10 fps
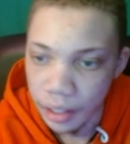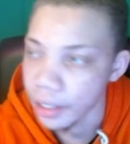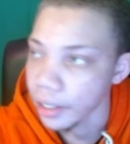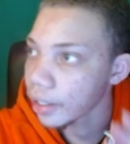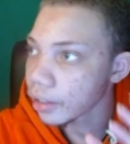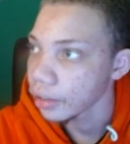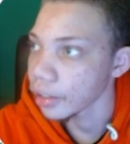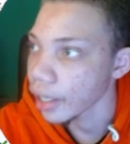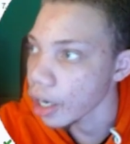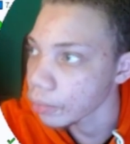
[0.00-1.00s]
And
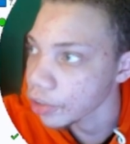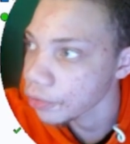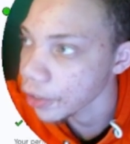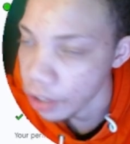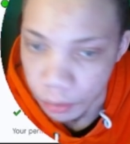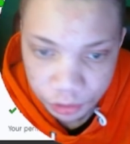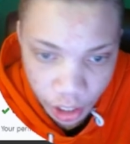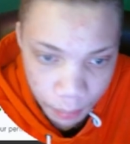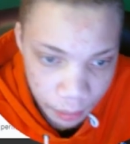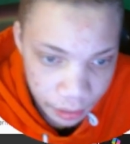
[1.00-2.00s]
yeah, I hope this video helped
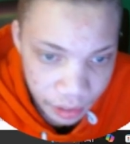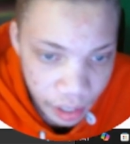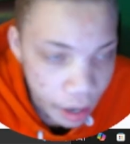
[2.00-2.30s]
y'all. But